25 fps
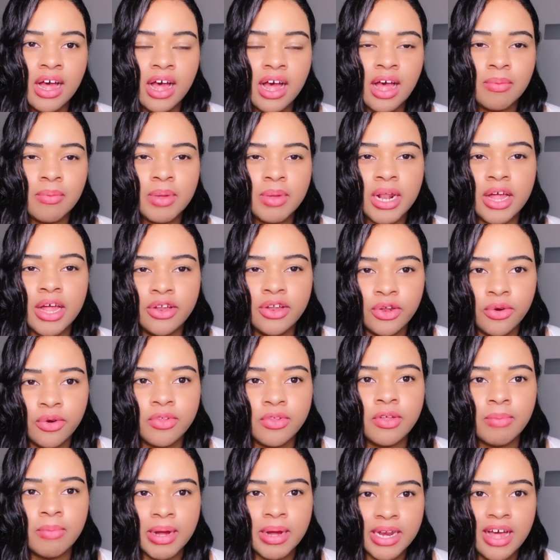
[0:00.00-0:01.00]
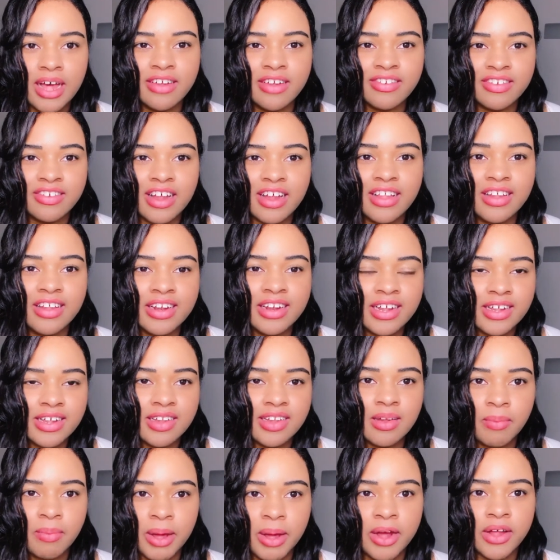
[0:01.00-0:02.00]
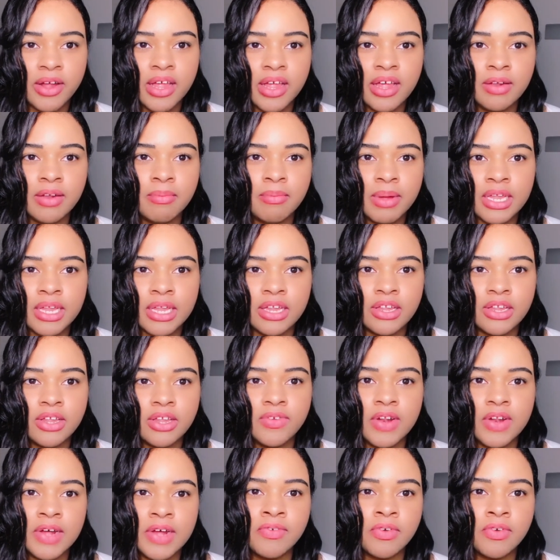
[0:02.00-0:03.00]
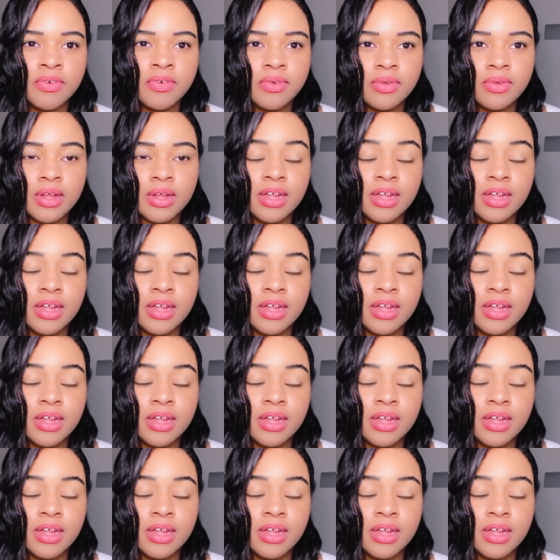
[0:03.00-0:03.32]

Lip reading: I mean, I know that my nationality is American, but you never,